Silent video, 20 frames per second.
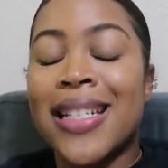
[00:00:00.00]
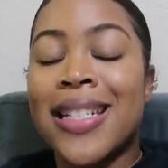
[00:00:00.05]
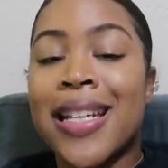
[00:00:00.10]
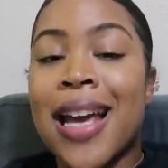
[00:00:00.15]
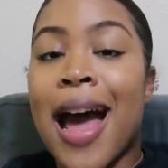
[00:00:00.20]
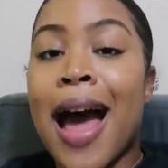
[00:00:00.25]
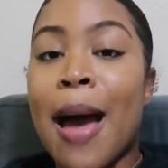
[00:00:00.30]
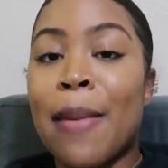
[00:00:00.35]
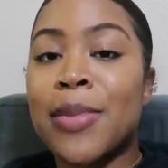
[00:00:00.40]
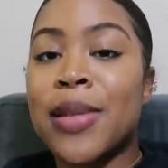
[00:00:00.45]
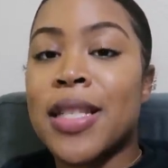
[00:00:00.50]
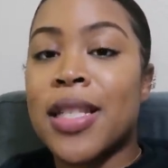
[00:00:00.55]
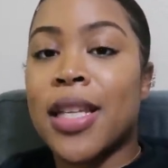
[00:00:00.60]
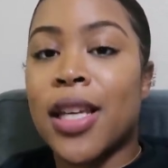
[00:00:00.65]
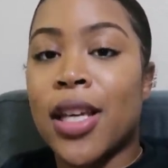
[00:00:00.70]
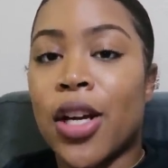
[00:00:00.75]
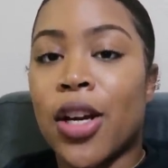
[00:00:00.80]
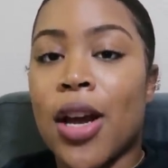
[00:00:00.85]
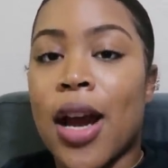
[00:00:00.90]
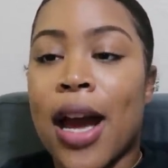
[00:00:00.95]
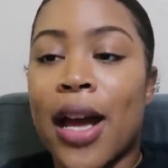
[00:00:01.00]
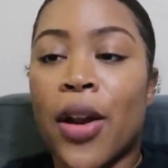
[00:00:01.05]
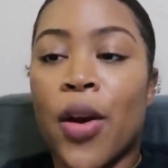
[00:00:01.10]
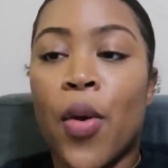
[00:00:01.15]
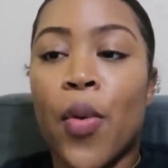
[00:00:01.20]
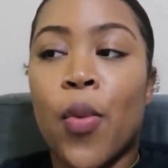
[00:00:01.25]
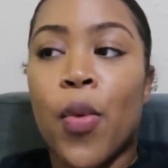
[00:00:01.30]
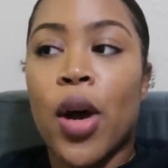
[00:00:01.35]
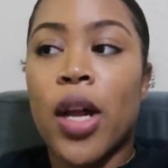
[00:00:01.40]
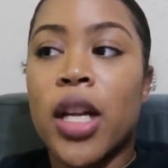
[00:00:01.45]
top tier i
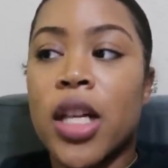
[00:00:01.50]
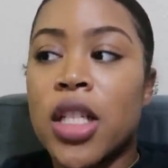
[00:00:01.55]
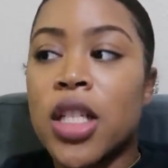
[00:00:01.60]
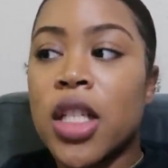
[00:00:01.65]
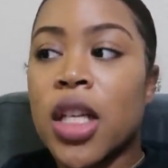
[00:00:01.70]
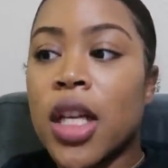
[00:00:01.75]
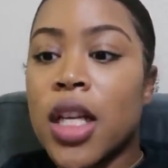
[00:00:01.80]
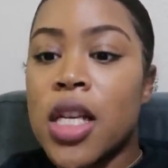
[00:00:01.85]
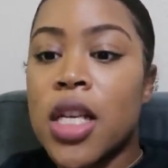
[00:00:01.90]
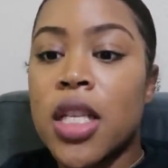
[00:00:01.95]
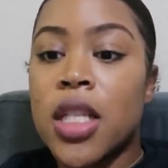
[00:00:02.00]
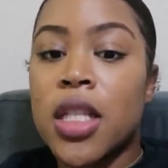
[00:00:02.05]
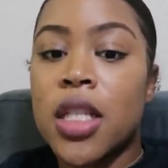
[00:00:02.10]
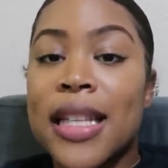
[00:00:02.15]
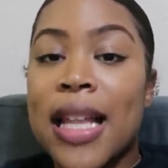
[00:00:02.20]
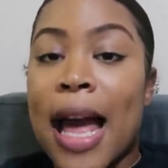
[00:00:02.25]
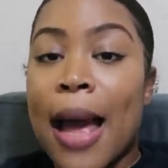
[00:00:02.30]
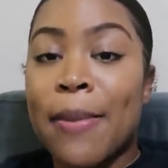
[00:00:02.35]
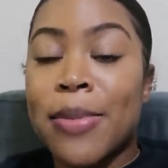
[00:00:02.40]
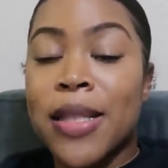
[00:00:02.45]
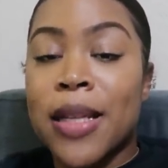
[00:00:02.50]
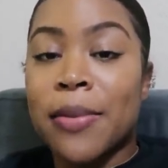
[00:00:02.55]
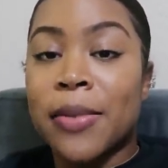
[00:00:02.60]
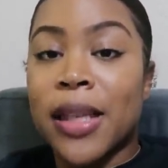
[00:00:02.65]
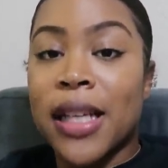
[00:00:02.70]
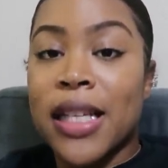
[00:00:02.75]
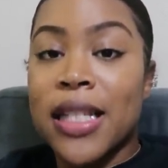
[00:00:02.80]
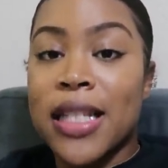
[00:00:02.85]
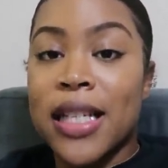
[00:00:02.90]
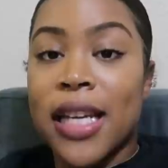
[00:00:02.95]
don't want to just slap
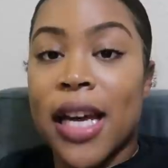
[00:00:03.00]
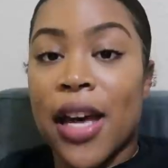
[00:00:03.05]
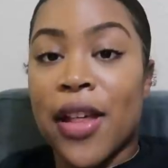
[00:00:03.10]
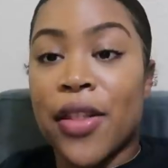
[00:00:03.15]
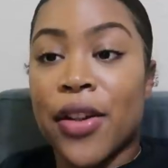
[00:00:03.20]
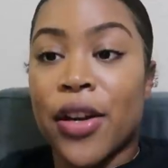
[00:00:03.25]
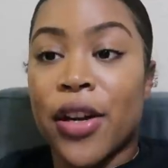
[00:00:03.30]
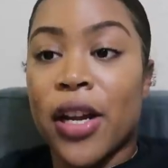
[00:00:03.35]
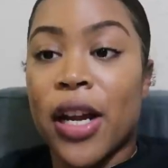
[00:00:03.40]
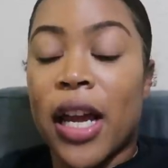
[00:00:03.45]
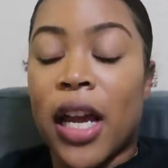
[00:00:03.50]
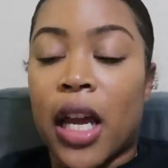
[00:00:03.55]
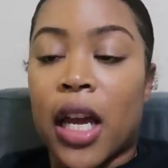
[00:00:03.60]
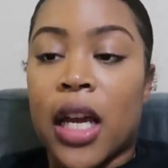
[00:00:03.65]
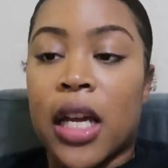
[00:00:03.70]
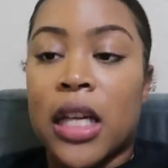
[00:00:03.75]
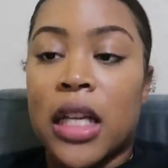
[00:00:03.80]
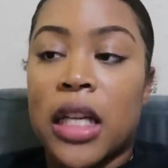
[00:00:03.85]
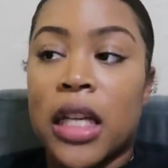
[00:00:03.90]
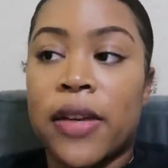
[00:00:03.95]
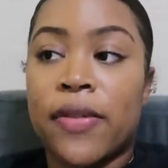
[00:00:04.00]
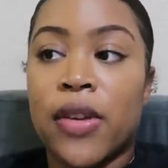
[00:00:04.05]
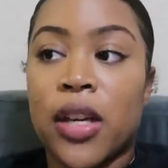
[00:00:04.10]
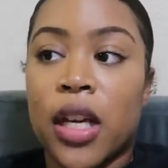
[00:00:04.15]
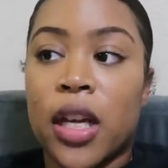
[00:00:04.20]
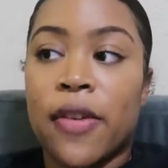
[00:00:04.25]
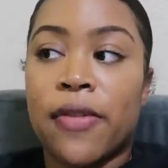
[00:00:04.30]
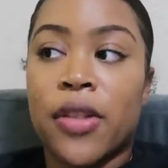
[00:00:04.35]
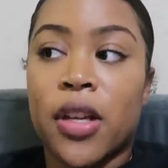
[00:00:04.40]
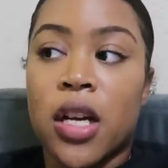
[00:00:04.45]
something together and
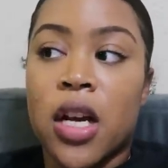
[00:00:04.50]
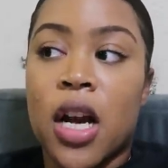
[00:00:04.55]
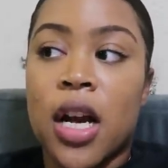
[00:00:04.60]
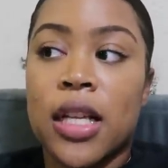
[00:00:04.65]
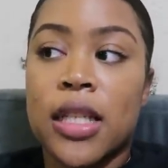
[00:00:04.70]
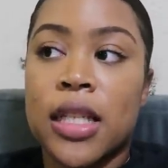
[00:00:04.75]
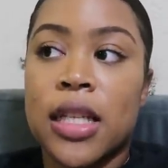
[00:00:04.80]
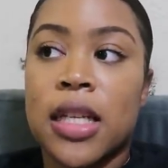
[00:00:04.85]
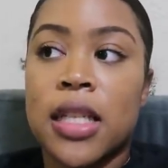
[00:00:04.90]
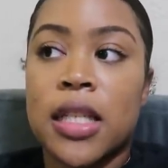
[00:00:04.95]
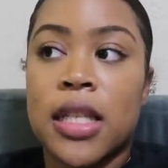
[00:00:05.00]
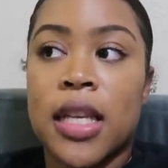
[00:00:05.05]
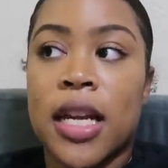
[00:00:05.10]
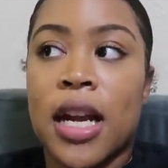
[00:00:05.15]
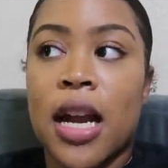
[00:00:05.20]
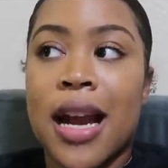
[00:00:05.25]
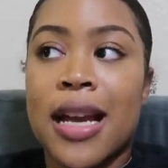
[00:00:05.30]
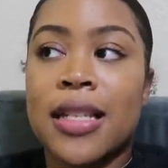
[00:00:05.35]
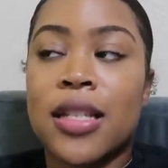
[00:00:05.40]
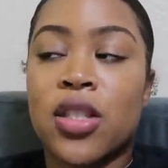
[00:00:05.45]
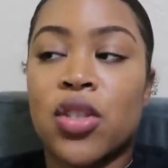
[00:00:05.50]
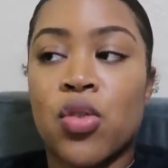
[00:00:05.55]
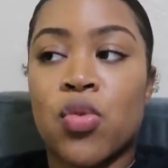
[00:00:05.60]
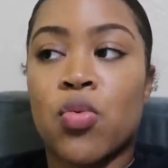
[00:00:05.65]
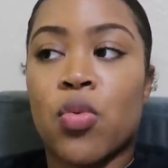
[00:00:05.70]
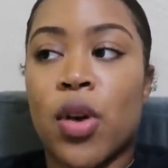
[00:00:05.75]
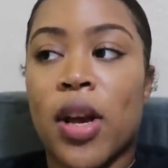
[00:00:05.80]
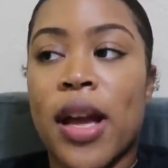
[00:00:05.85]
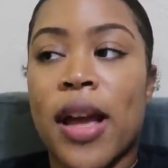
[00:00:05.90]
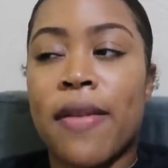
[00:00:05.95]
even if the content is there i
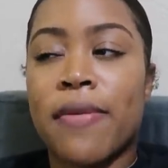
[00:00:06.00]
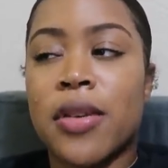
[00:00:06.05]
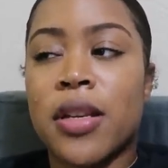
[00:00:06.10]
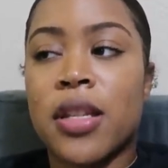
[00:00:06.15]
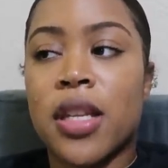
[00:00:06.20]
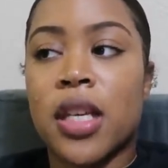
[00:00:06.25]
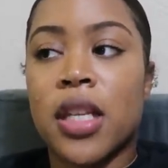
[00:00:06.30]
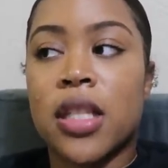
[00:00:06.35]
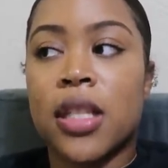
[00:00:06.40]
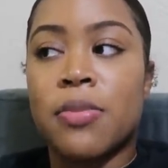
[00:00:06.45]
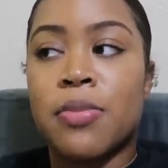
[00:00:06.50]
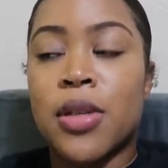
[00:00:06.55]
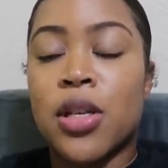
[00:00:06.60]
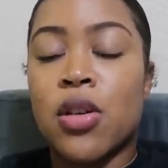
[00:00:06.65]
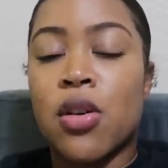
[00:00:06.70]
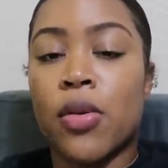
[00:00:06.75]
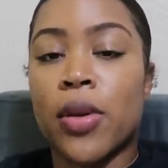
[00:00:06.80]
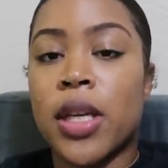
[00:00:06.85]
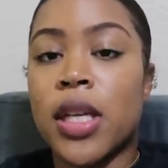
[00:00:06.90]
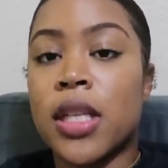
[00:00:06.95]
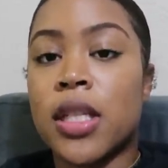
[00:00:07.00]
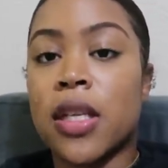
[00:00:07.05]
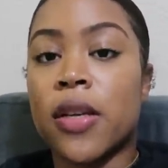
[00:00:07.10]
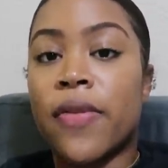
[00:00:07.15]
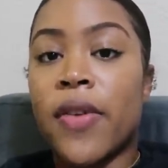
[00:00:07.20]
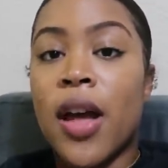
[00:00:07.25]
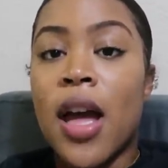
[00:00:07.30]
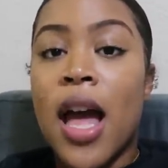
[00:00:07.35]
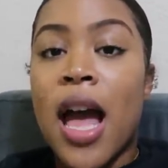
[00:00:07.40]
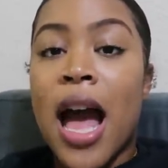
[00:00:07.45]
still want everything to be
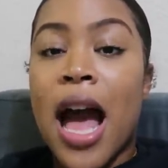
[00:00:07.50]
cohesive